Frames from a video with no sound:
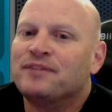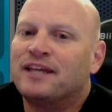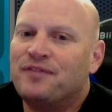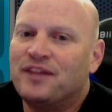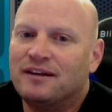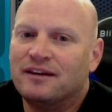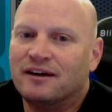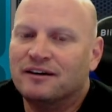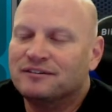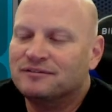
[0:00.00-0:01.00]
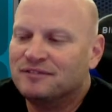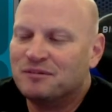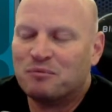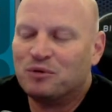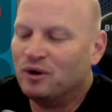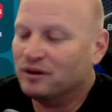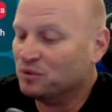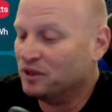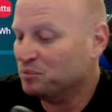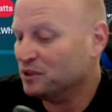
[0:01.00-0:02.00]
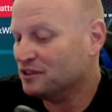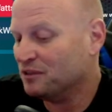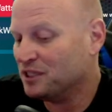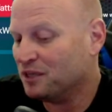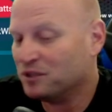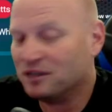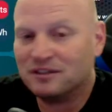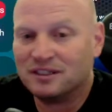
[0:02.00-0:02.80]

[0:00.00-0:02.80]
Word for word: And then uh, I don't remember who I was with, but somebody up there.